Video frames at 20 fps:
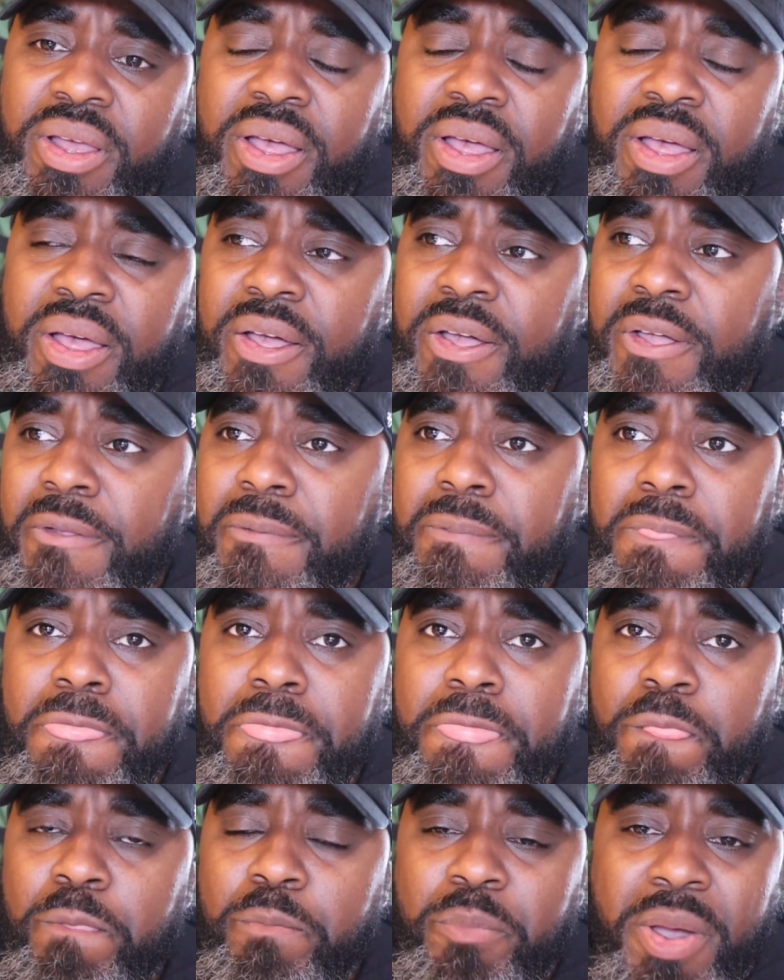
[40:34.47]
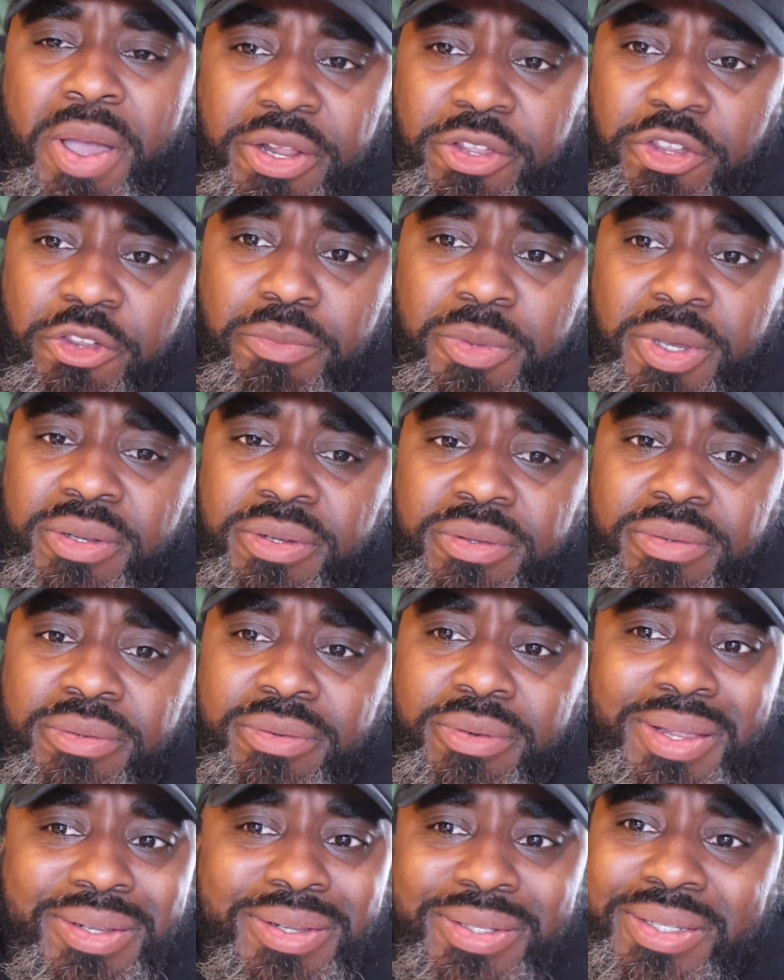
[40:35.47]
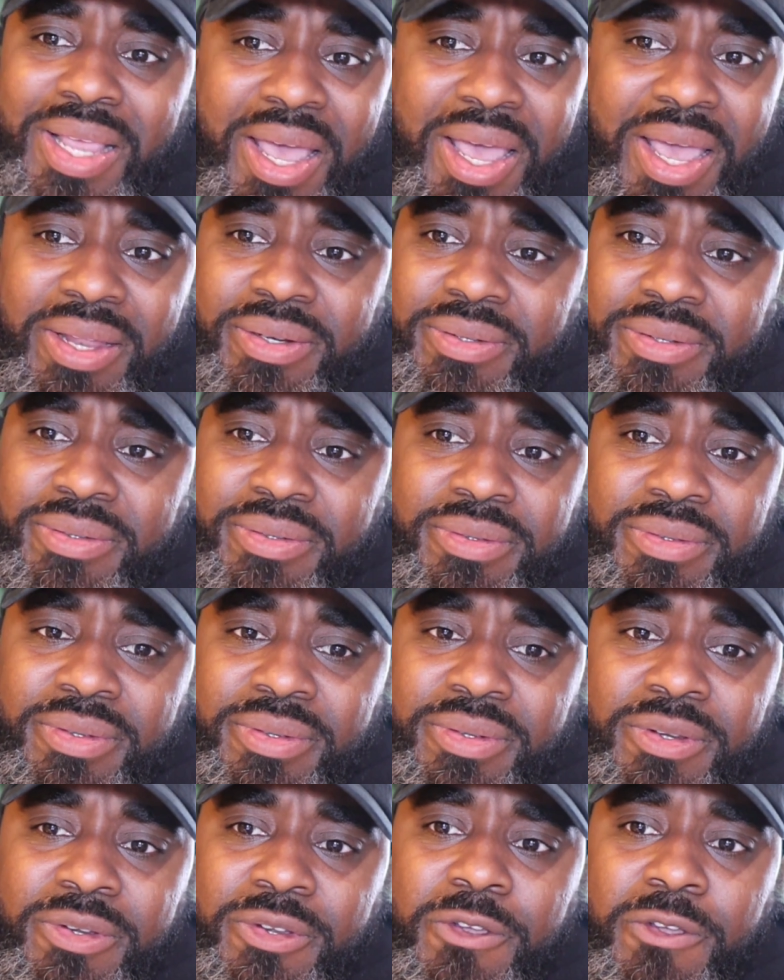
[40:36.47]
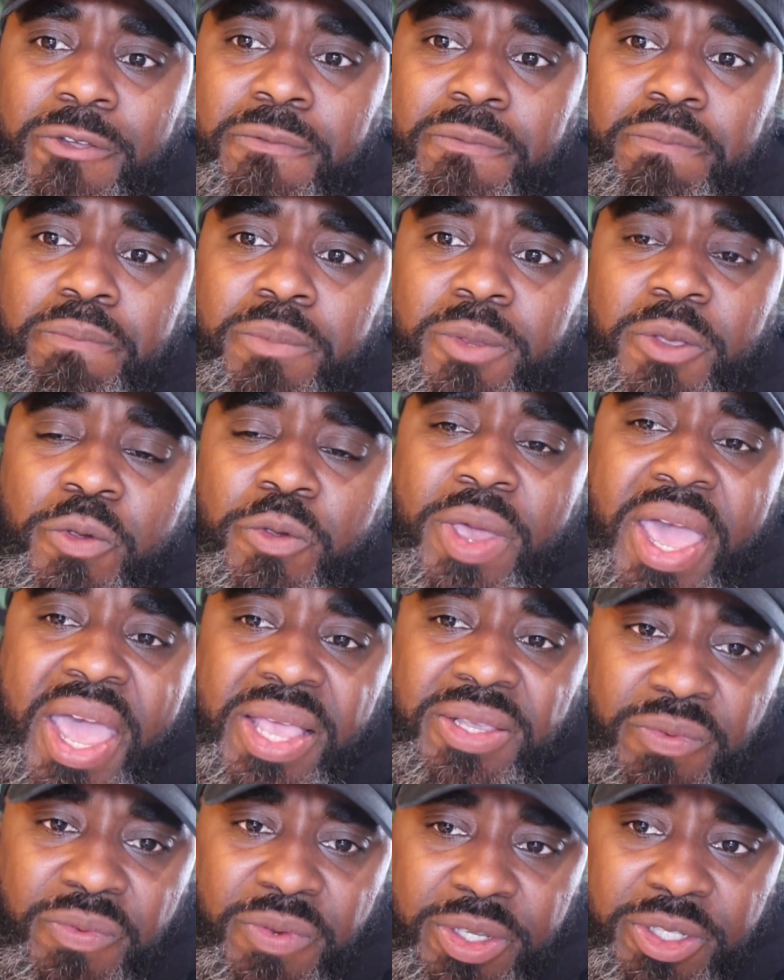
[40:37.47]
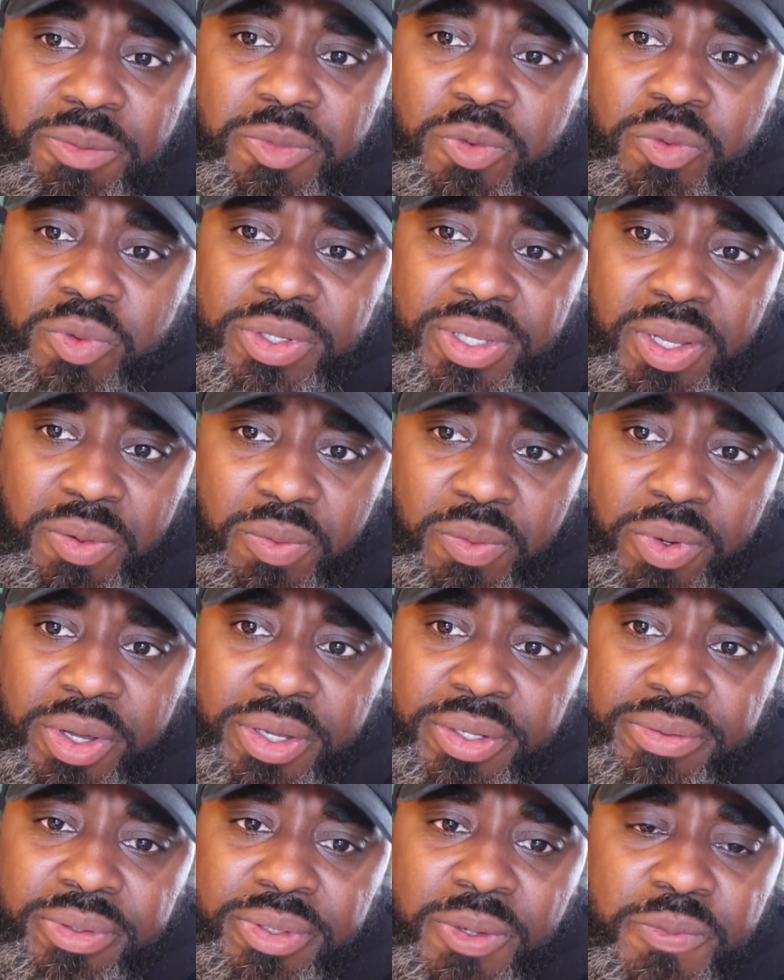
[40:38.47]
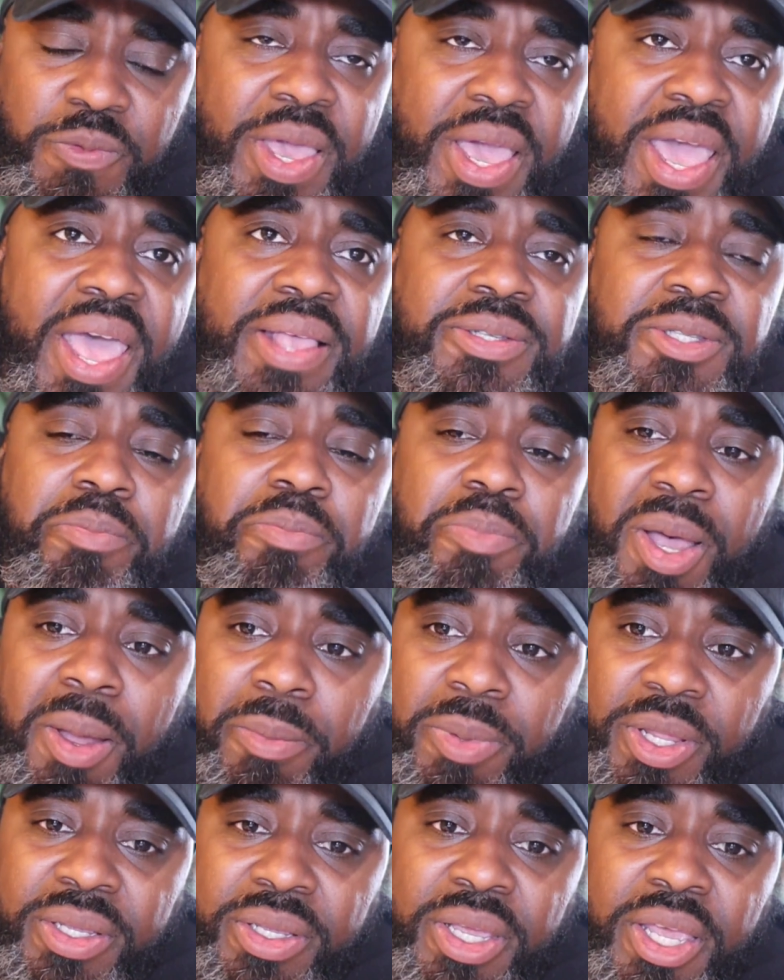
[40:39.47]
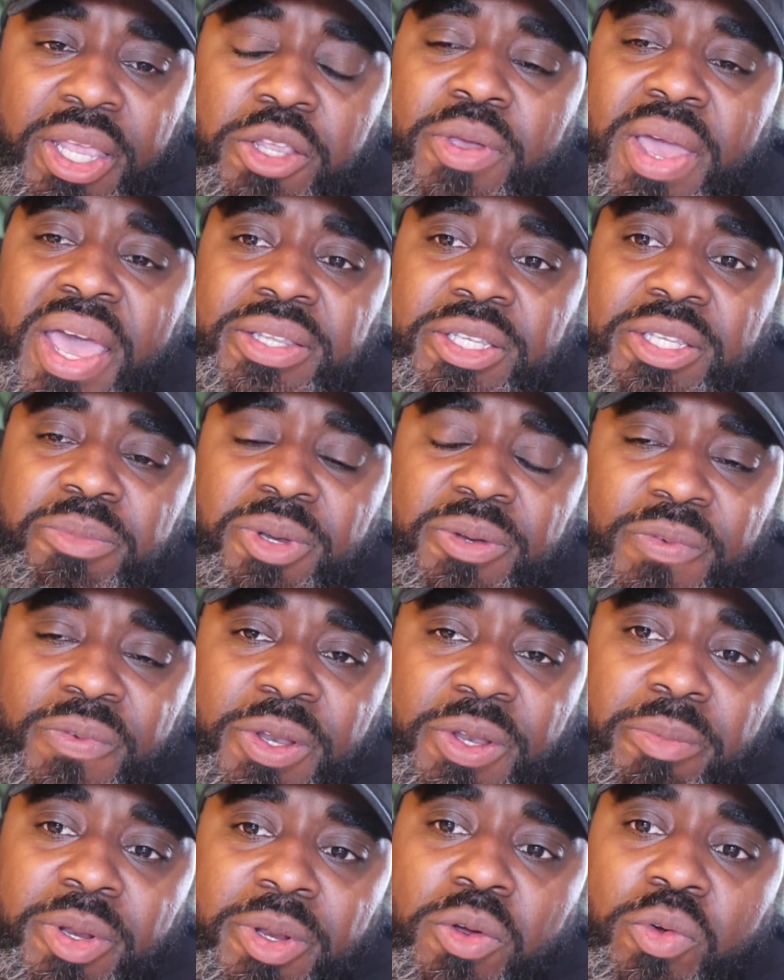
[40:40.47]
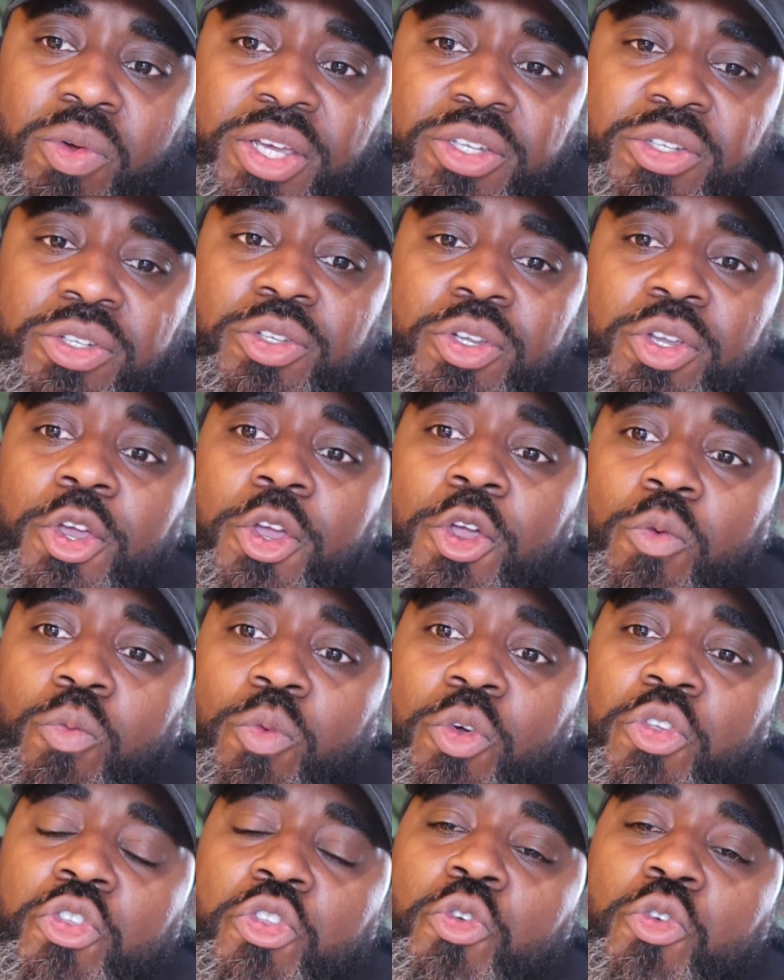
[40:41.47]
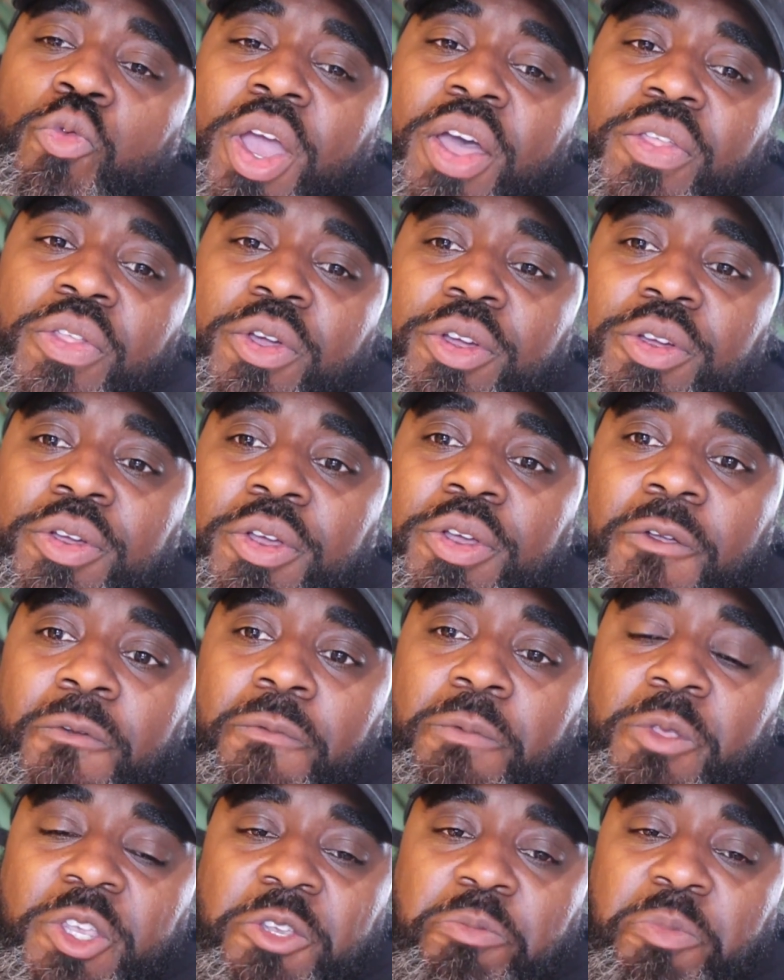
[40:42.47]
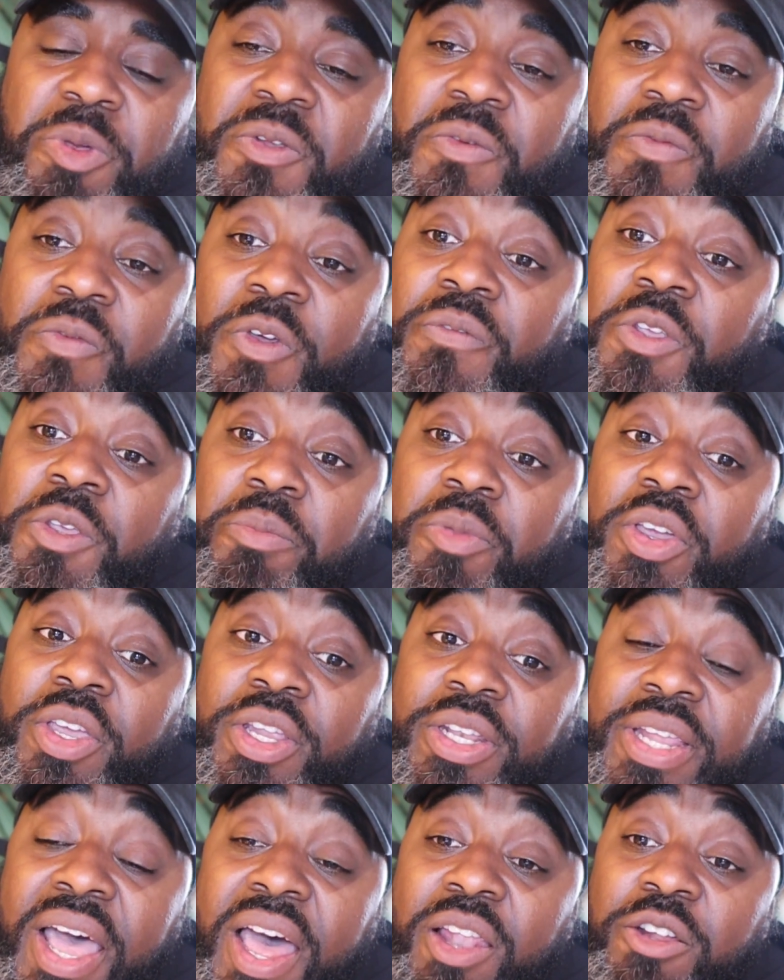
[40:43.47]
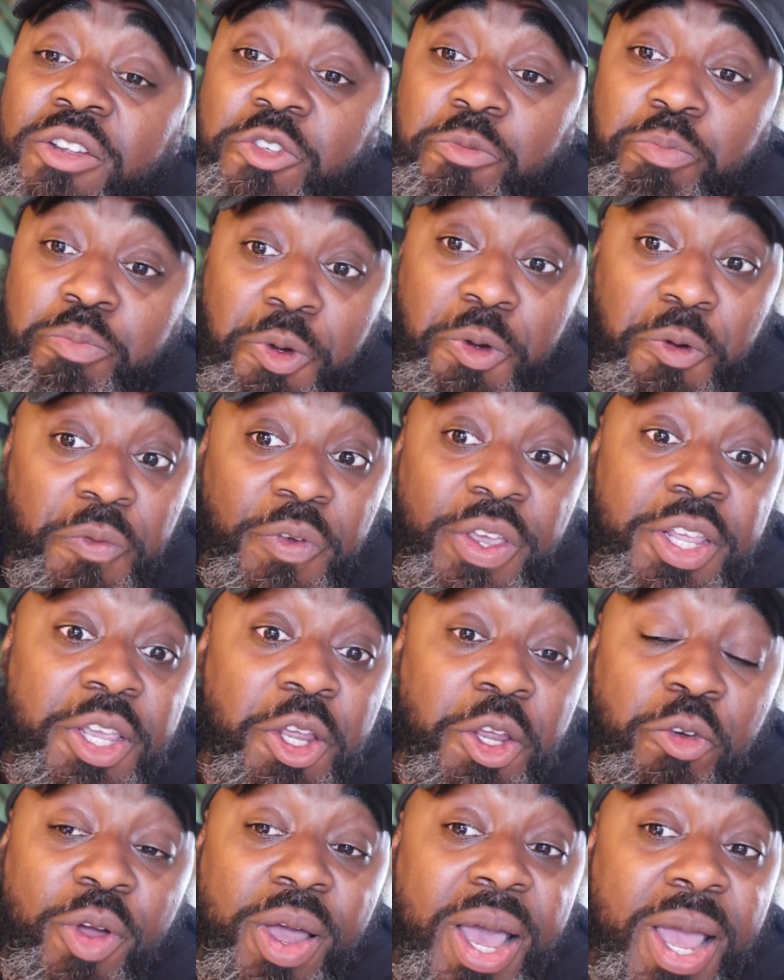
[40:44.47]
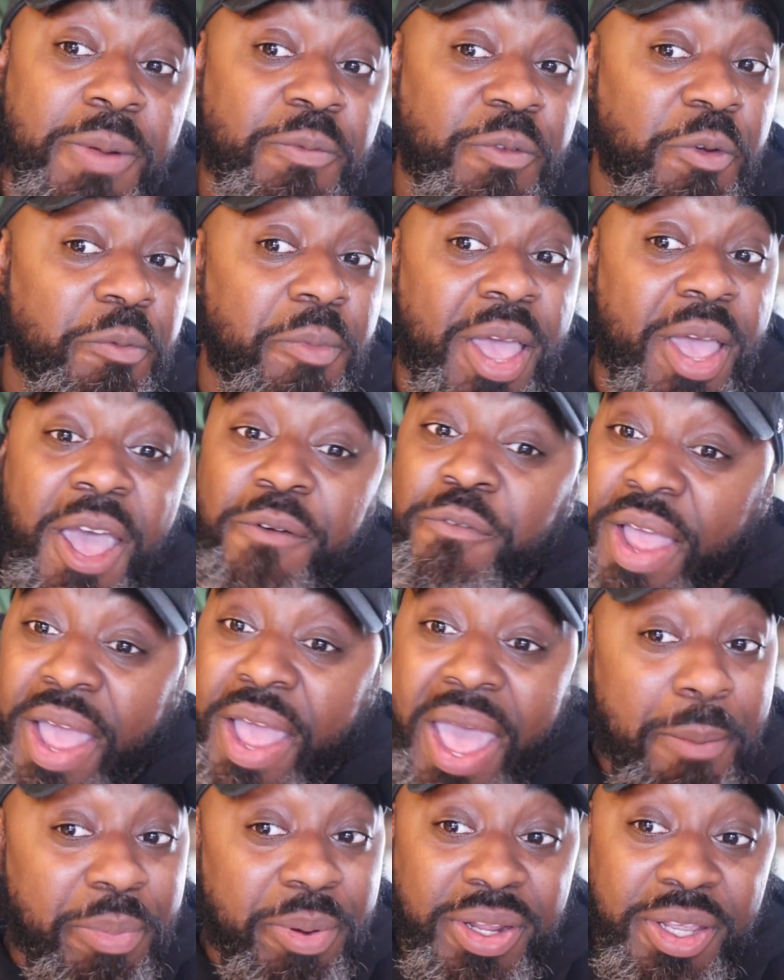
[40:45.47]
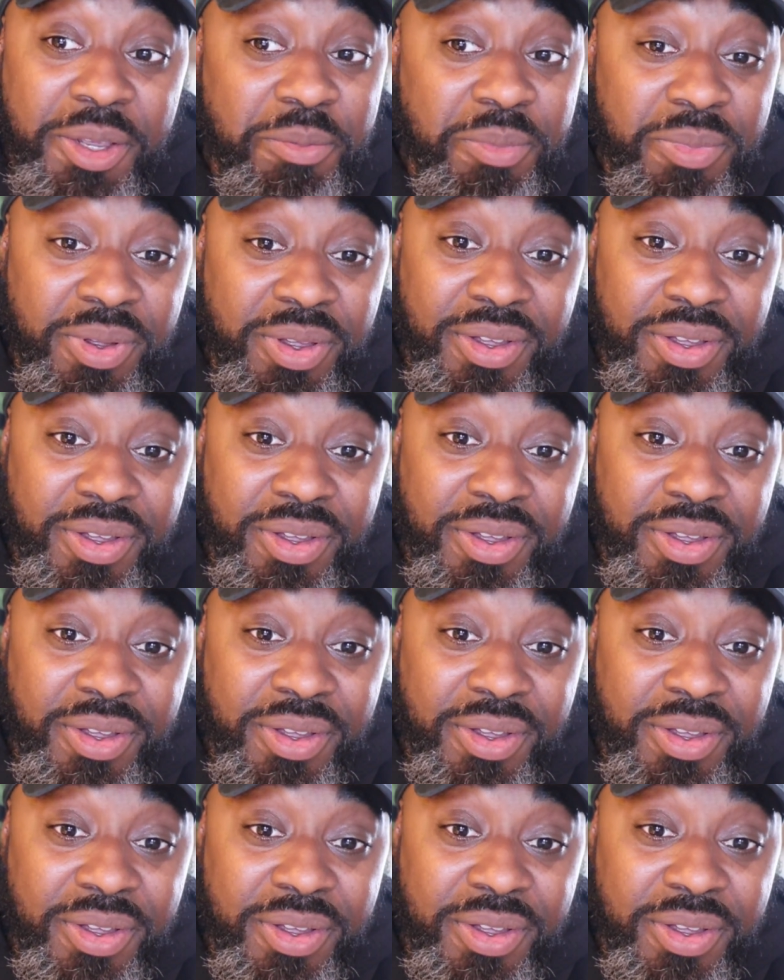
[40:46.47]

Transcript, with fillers: um, punishment, and it's not. Mm-hmm. If you ask victims what they want, if you ask the public, and you ask them a fundamental question, would you rather spend $50 billion preventing crime from ever happening